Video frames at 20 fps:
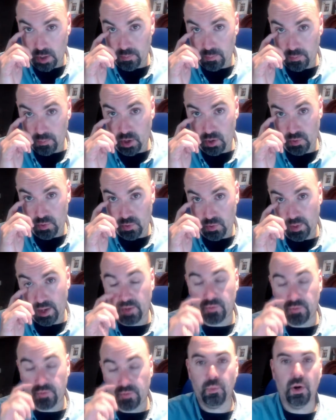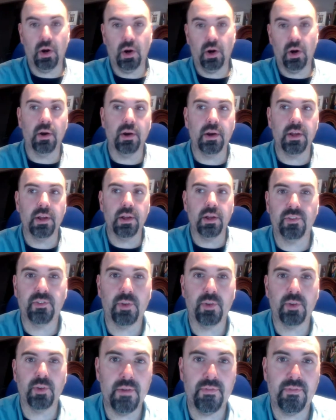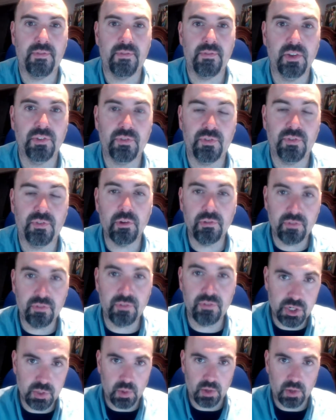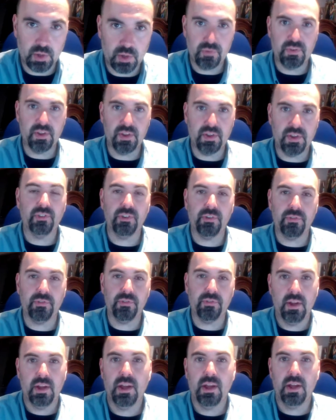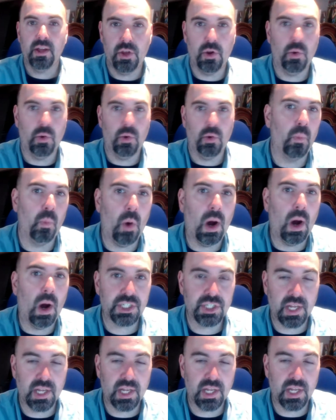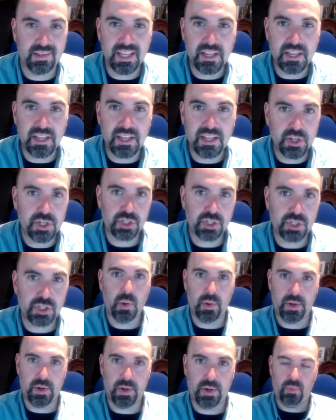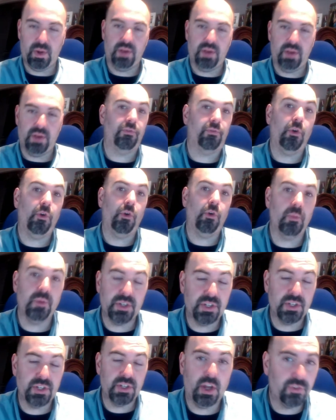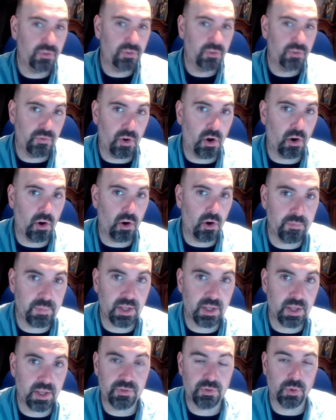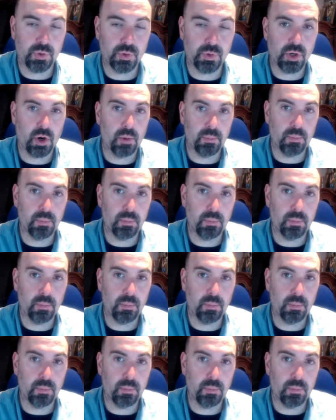R. Martin writes, where it feels very visual. You feel as if you're watching a TV show in a written form, which is not too far off because George R. R.